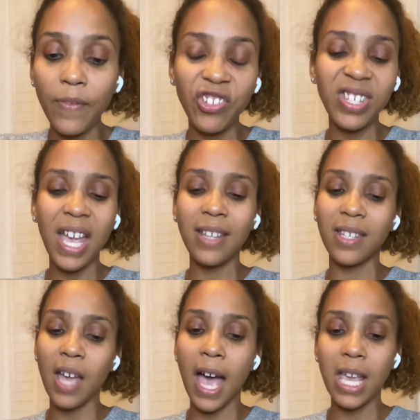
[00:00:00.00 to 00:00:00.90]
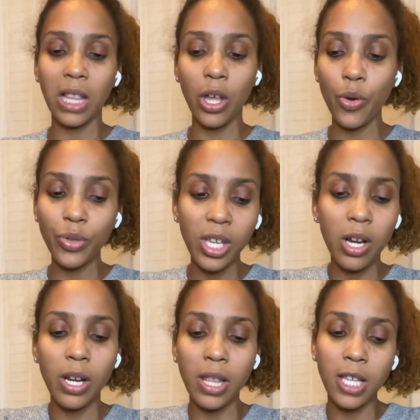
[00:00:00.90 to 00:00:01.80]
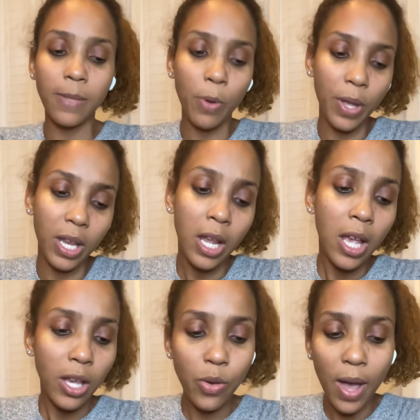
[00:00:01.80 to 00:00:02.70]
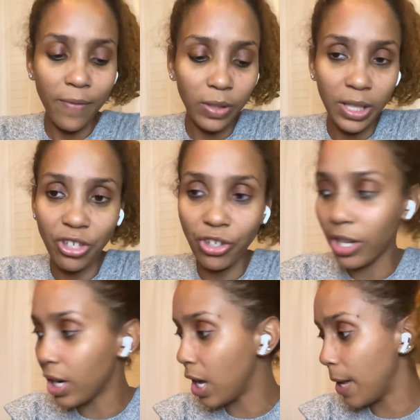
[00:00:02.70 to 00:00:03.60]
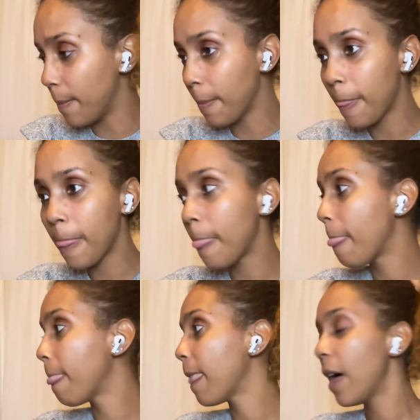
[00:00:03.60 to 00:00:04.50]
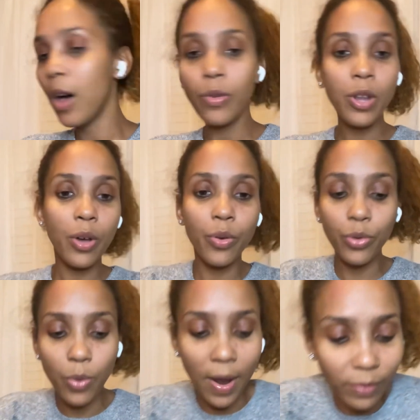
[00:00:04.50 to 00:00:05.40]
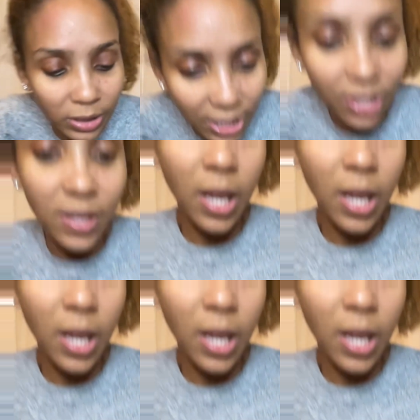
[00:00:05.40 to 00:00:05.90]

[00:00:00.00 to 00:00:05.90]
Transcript: It just has its high and lows here, and at this point you have released your you have released